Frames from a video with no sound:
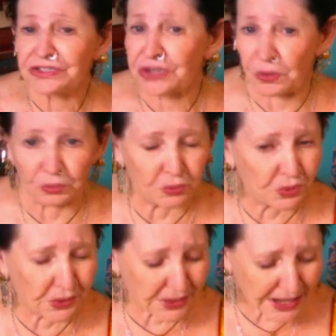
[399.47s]
Don't
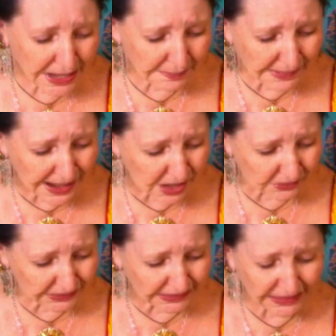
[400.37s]
worry
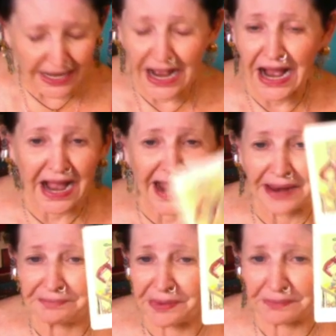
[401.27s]
about it.
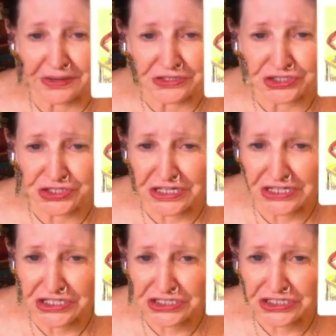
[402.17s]
I'm a
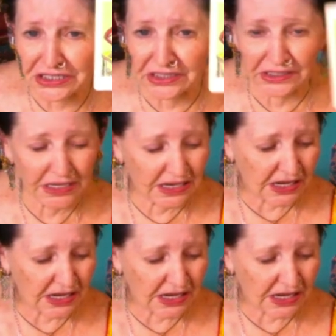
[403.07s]
magician.